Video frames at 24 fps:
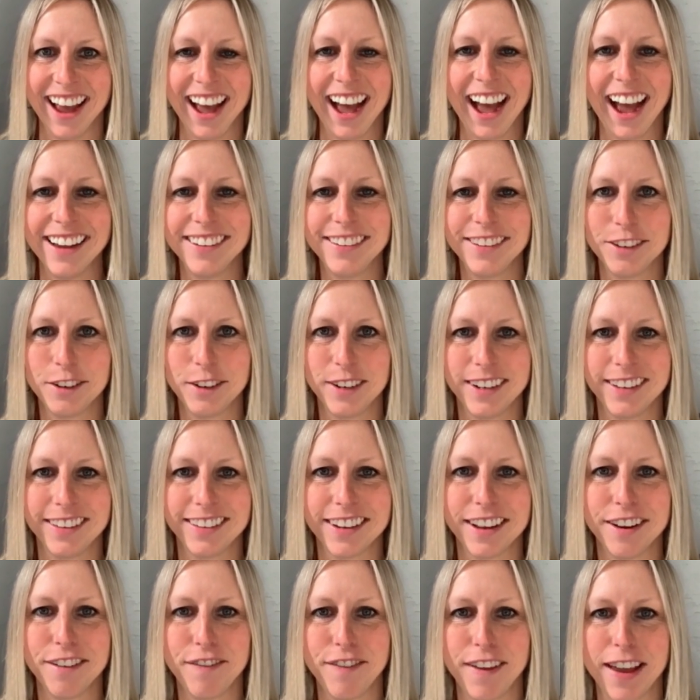Hi,
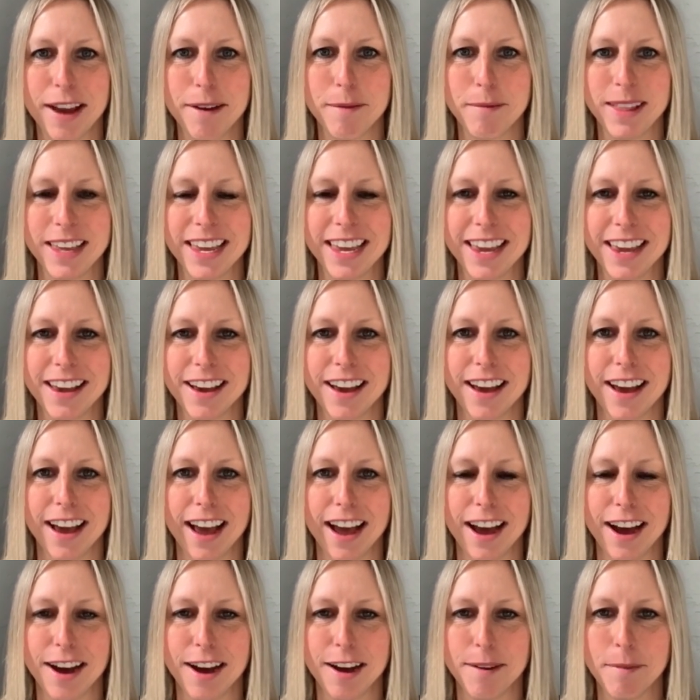students and family.
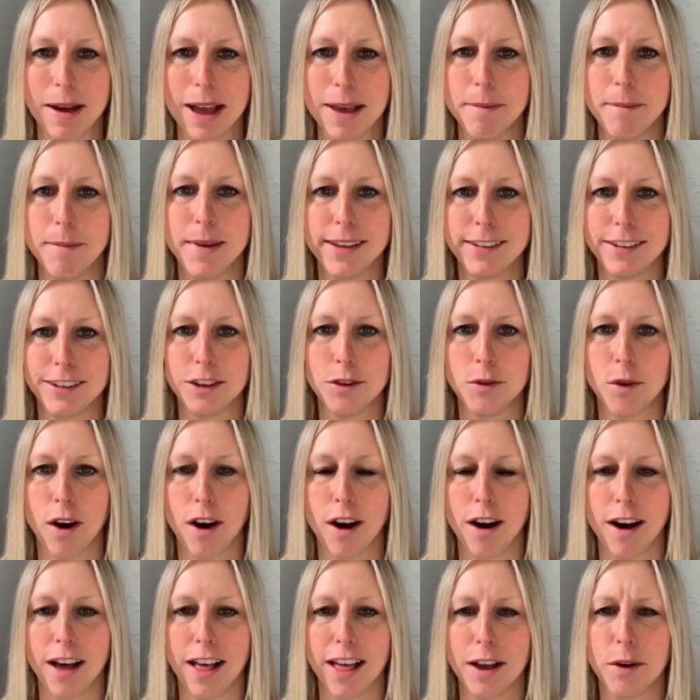I miss you
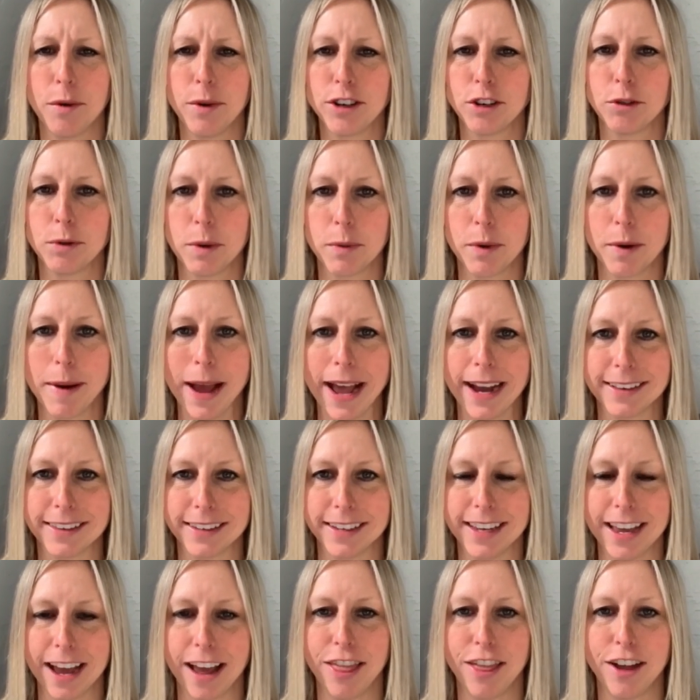all. I wish we were back
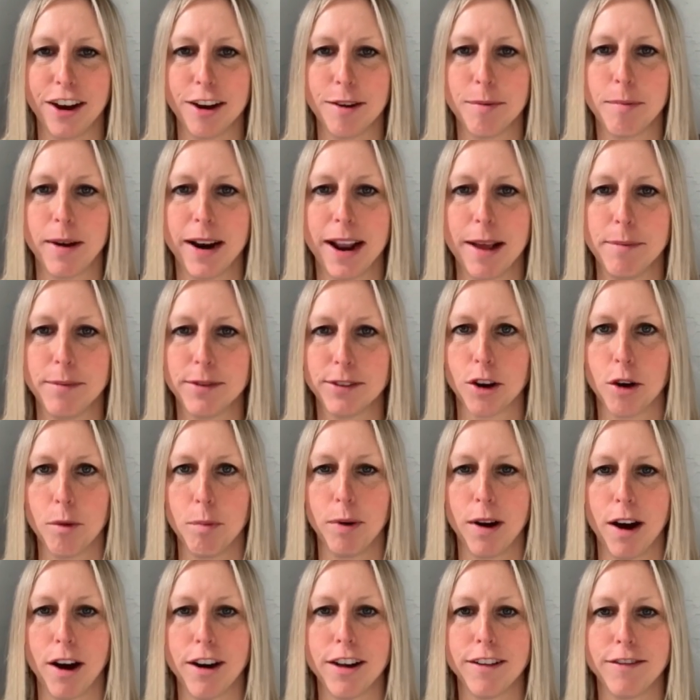together, but I'm so
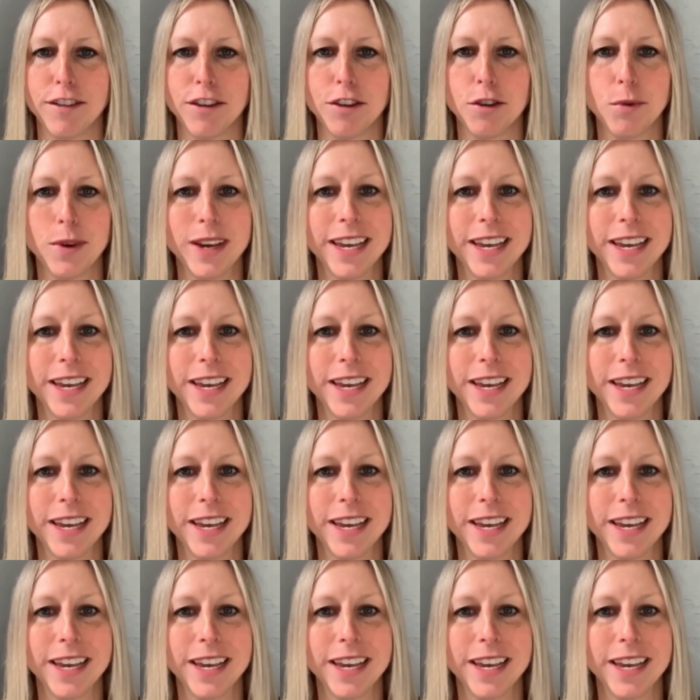proud of you.